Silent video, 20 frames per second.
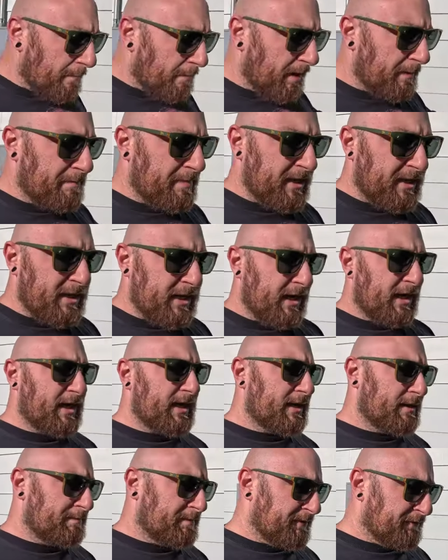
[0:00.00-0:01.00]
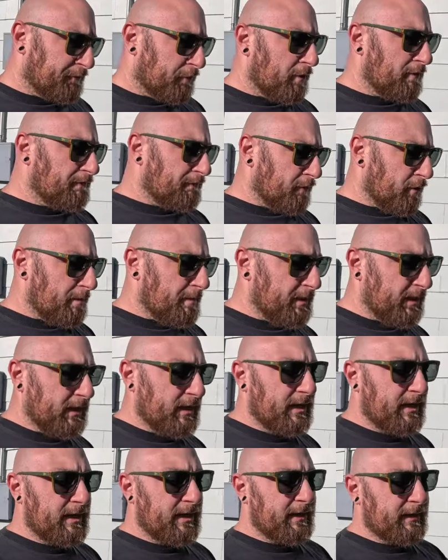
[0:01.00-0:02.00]
But because before
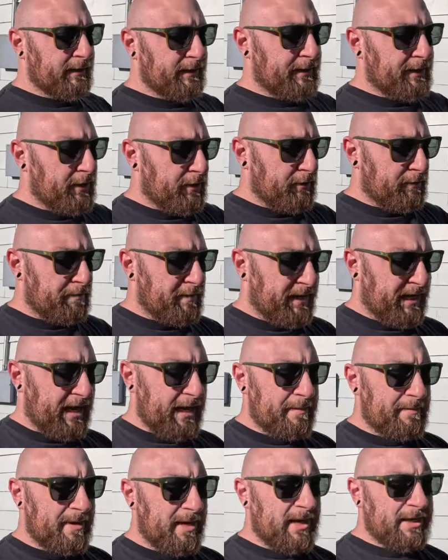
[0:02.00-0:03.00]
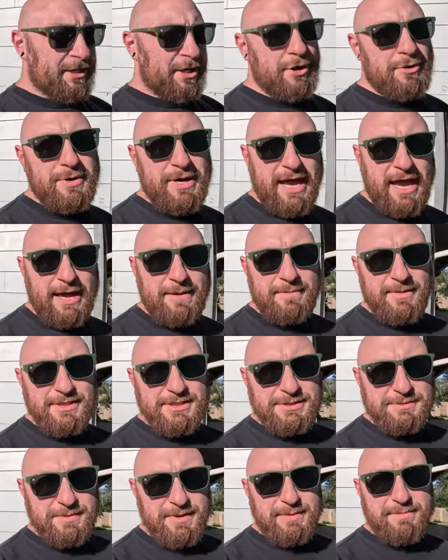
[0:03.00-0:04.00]
Formula, you know, became a uh, no name in
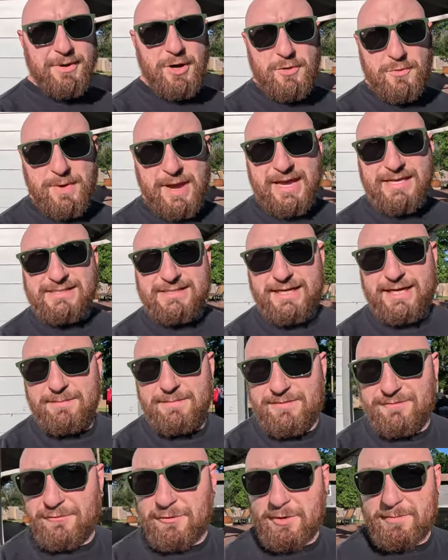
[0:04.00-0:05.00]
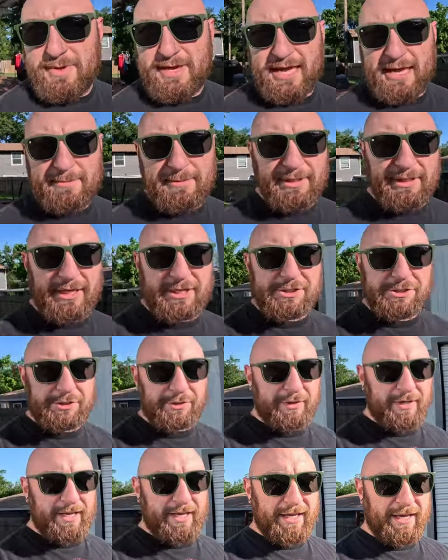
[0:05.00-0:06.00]
speedboat racing, and before it became a
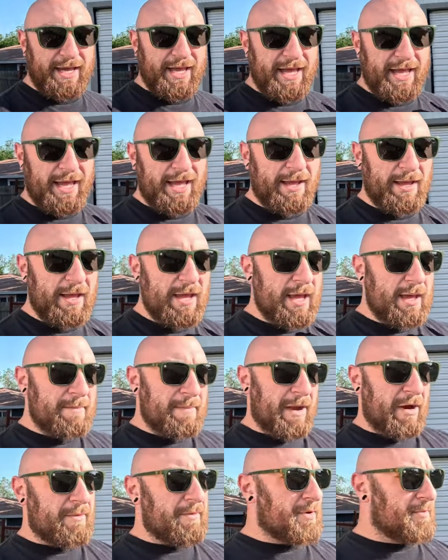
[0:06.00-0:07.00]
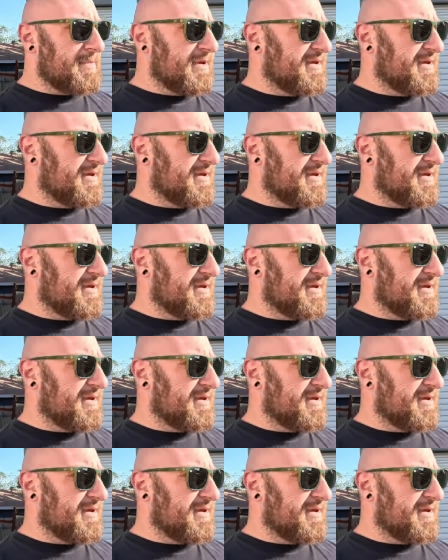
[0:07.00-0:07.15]
luxury uh, powerboat